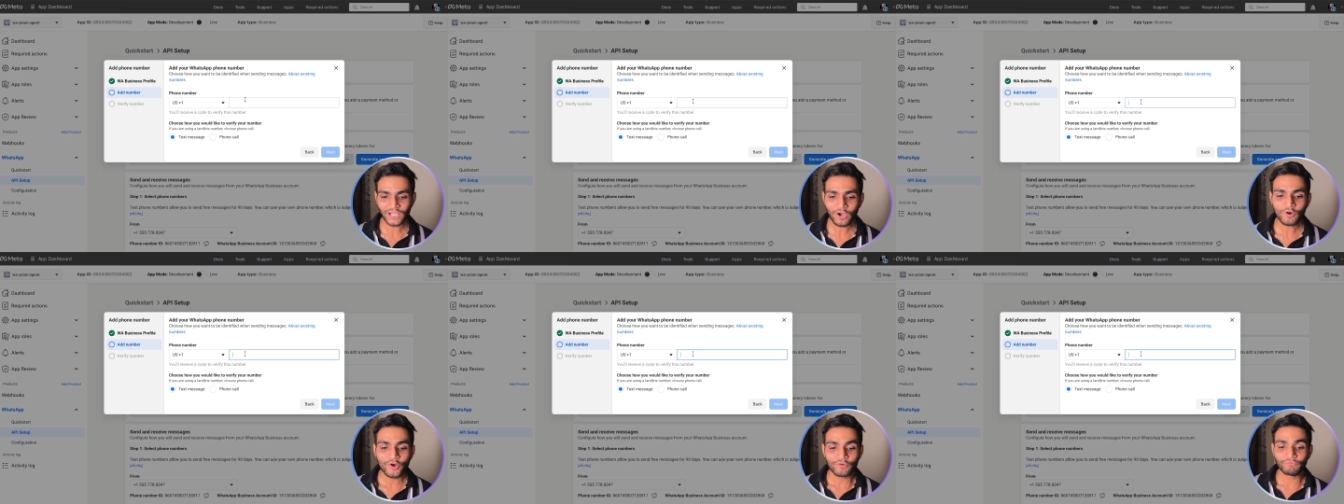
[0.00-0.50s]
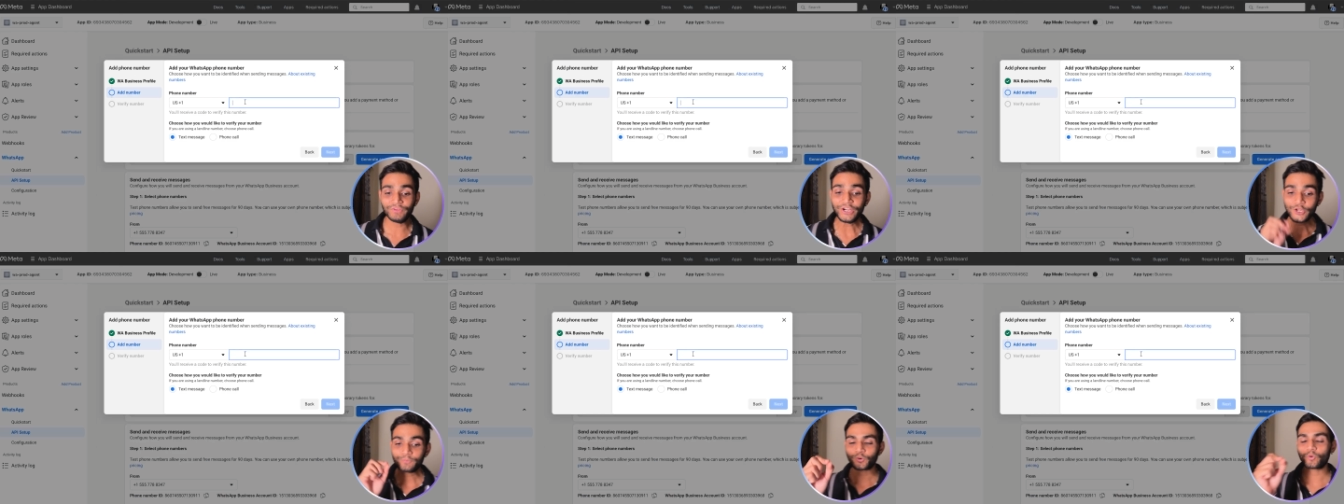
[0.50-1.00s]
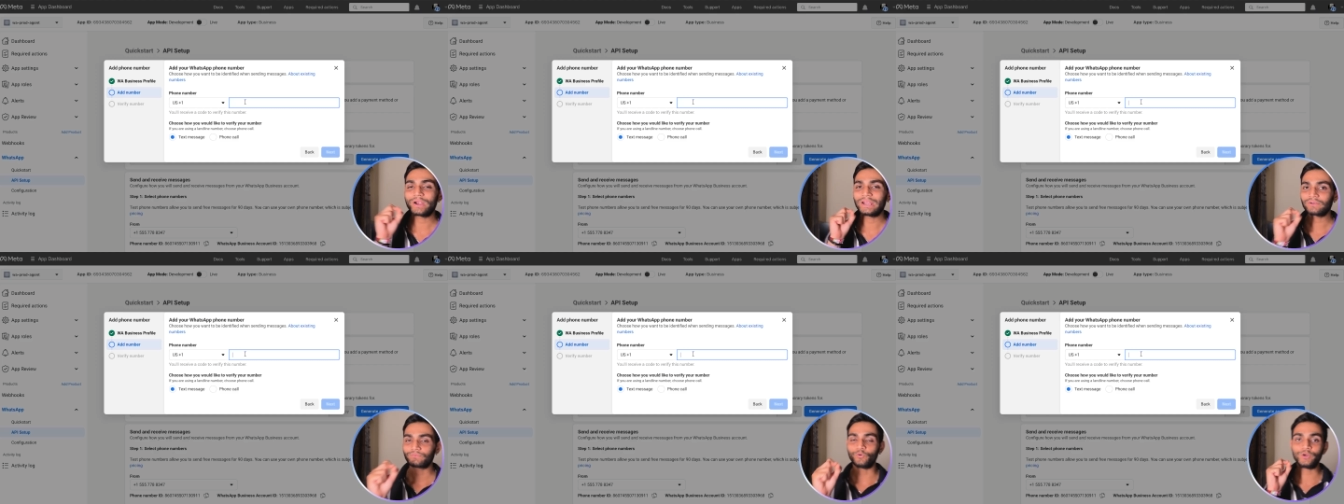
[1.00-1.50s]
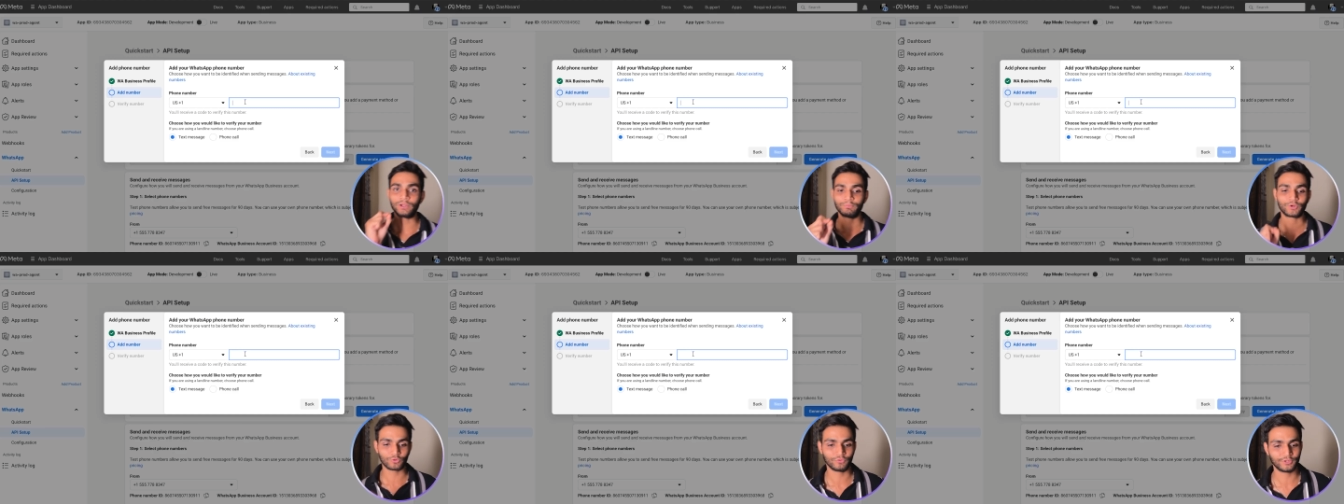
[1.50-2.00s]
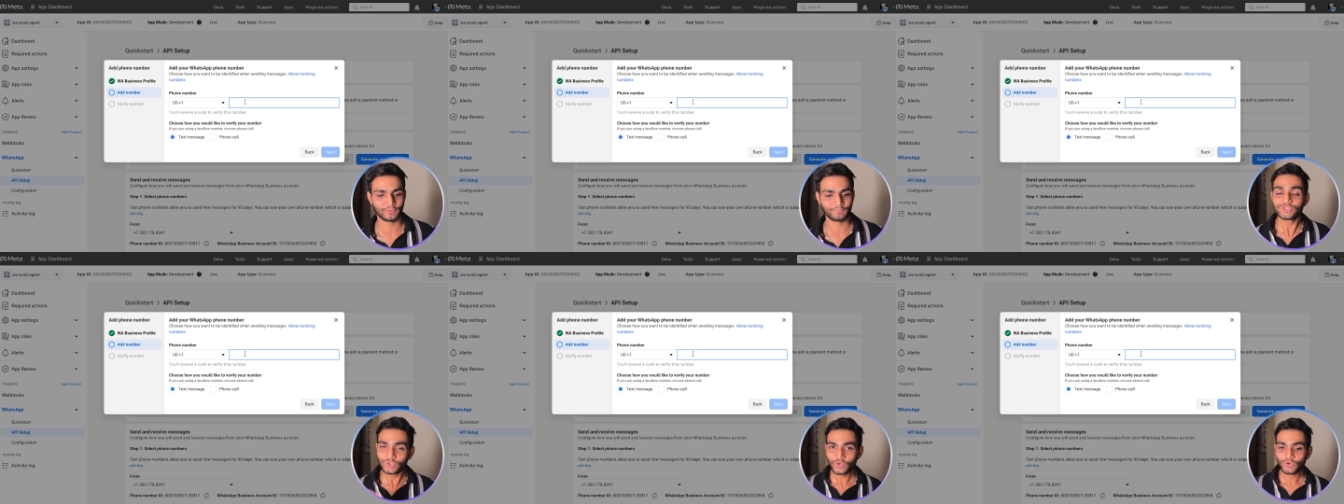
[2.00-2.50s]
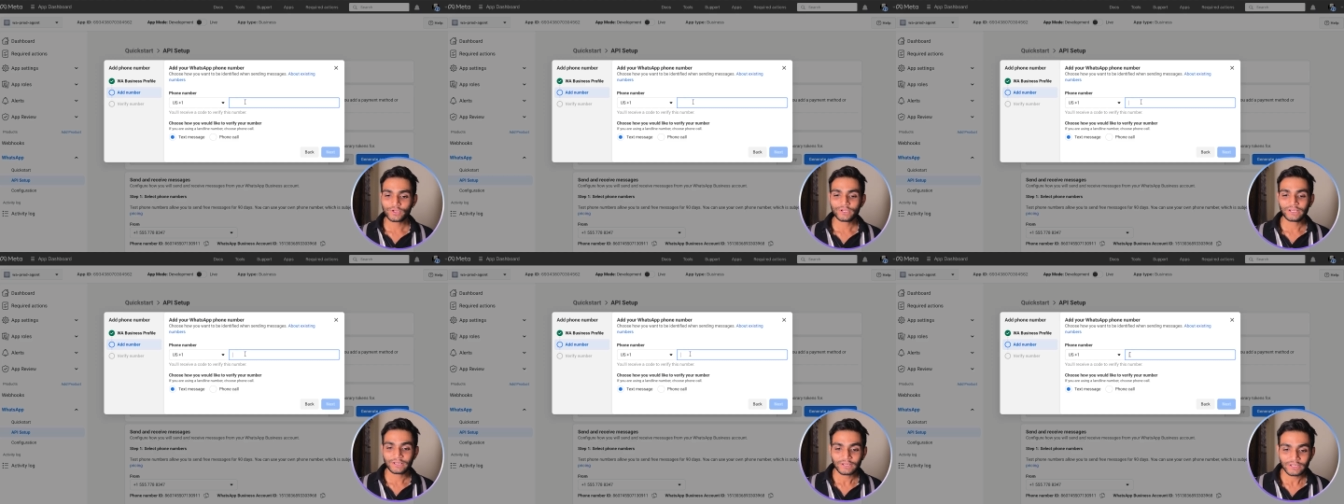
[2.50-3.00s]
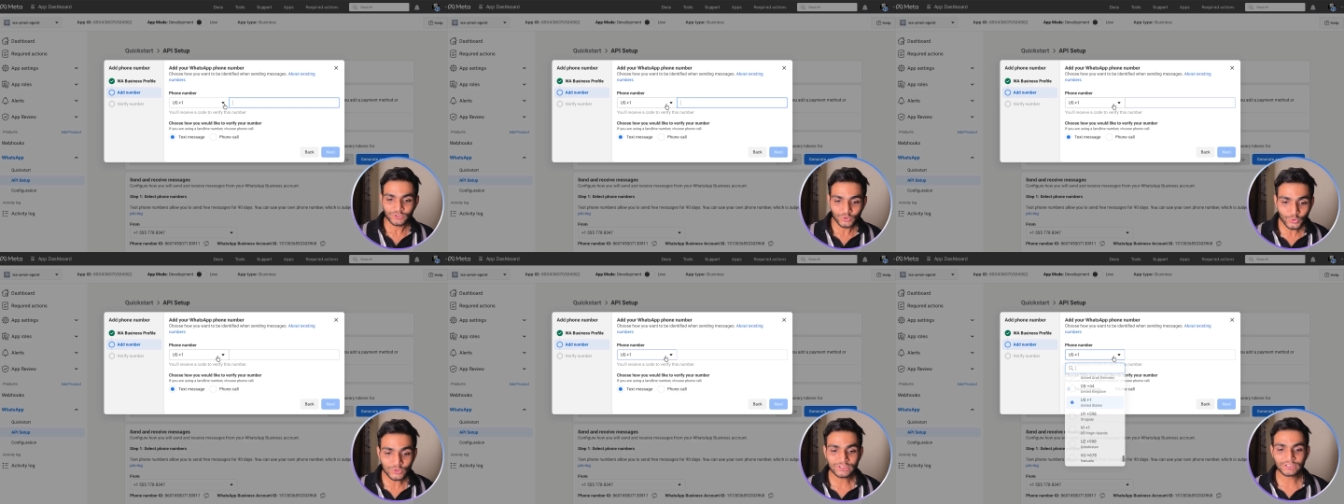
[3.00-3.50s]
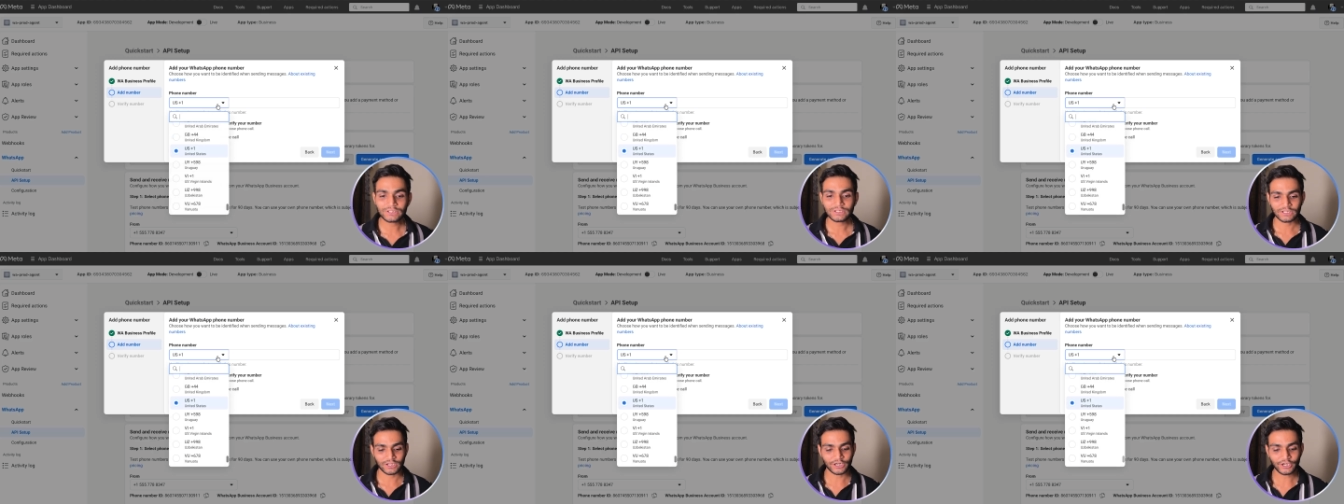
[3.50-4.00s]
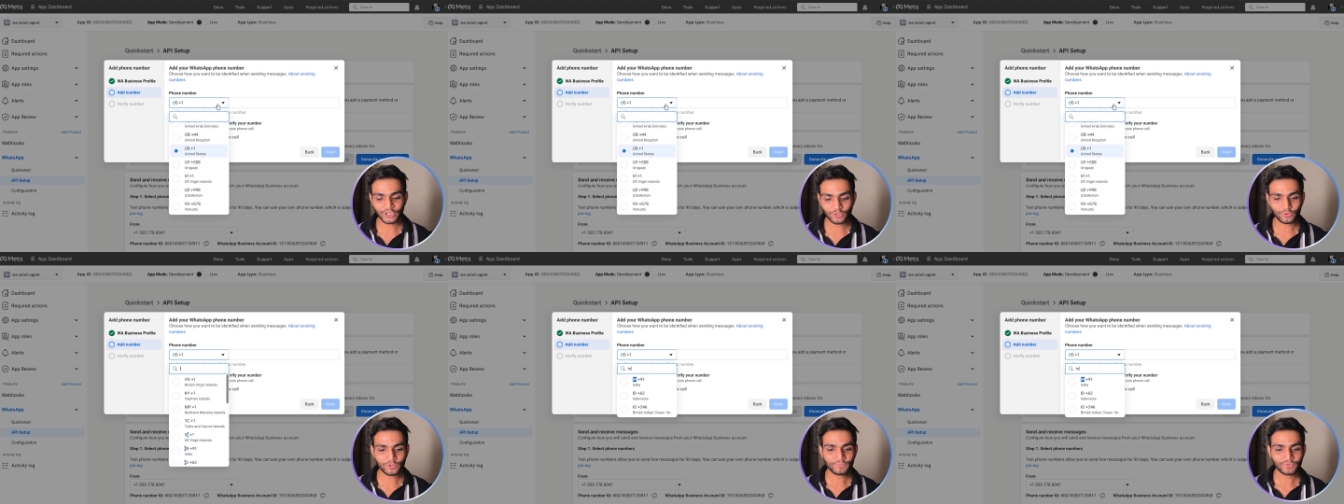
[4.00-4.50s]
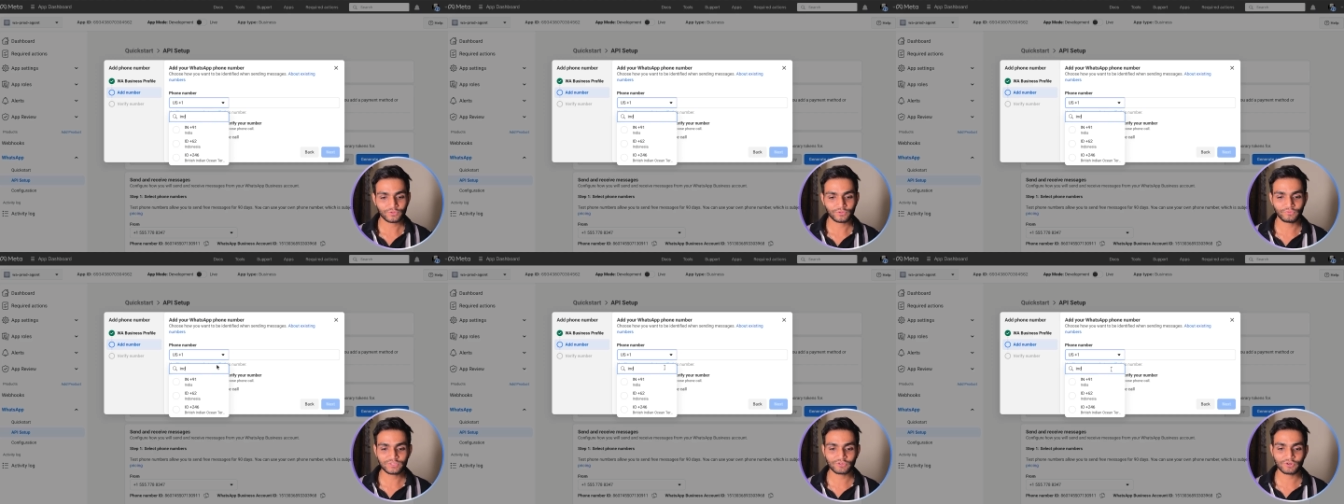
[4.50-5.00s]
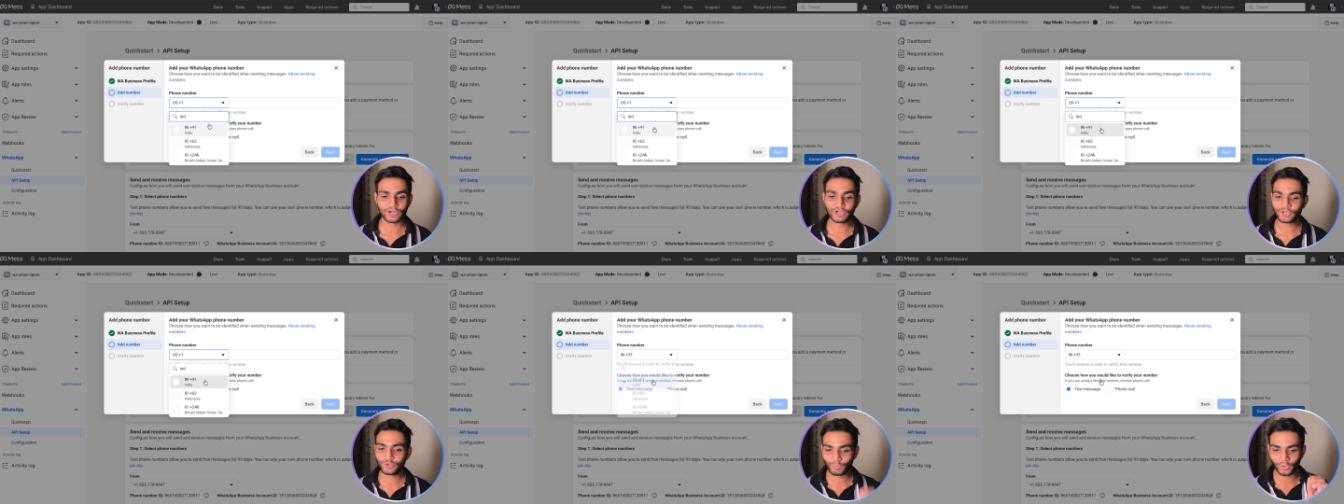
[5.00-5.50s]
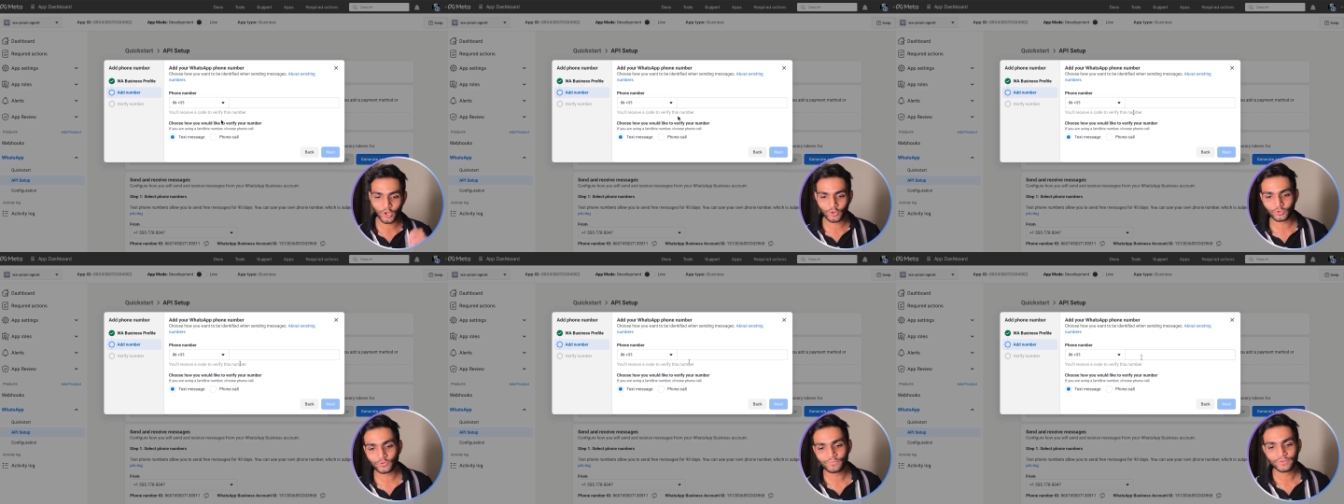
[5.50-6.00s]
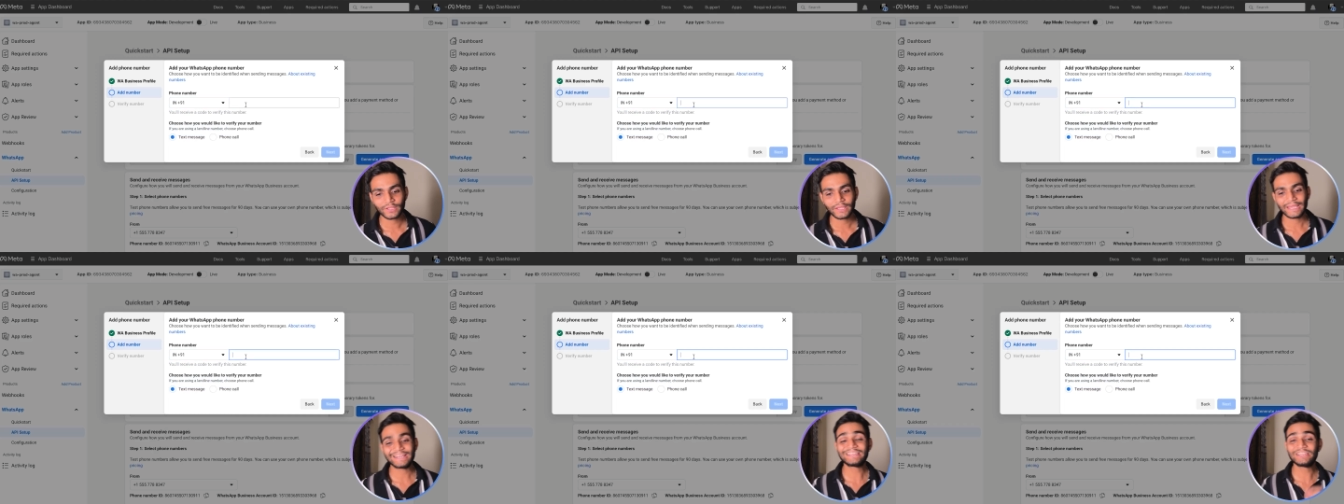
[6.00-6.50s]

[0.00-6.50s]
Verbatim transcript: Now we need to provide our phone number over here. So choose the uh, country code in whichever country you belong to and